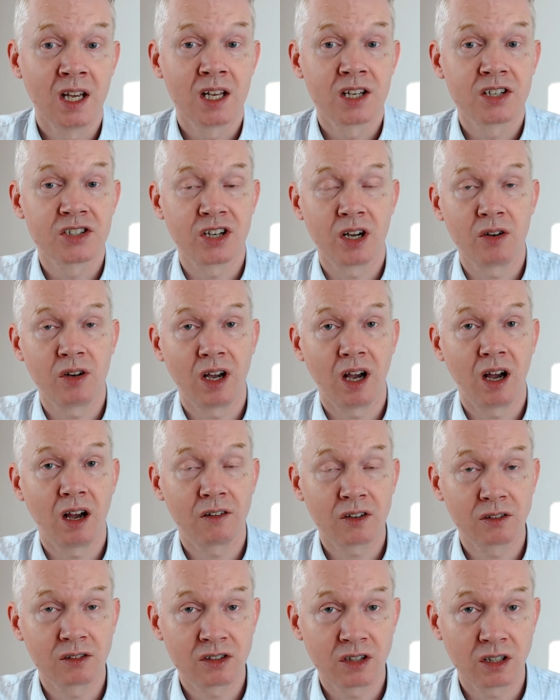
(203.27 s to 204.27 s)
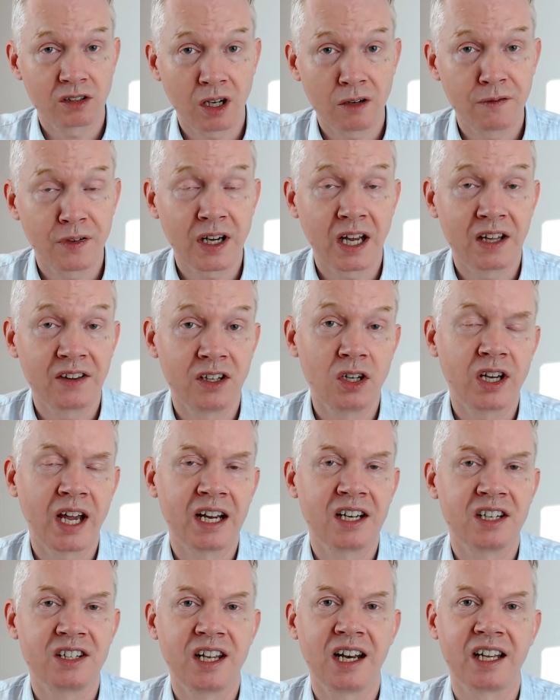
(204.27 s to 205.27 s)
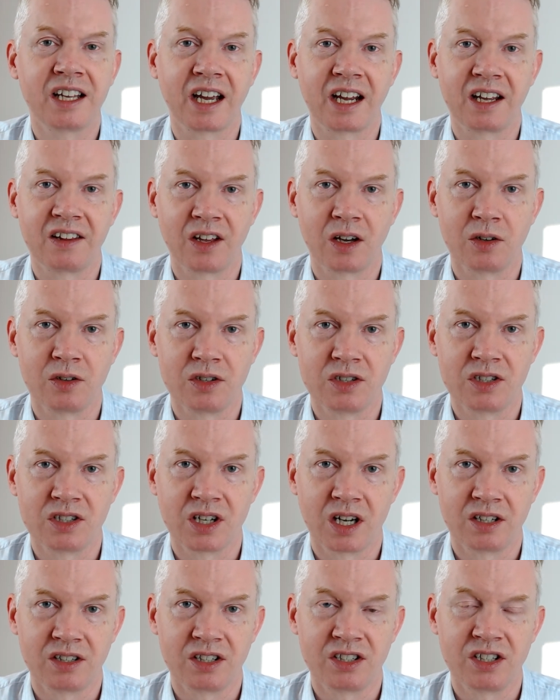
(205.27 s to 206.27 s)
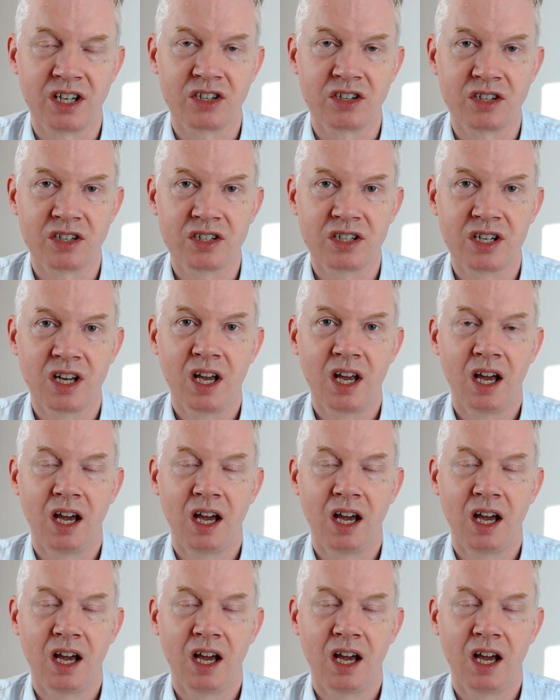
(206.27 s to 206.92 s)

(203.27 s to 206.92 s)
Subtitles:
So don't forget that you can delegate those decisions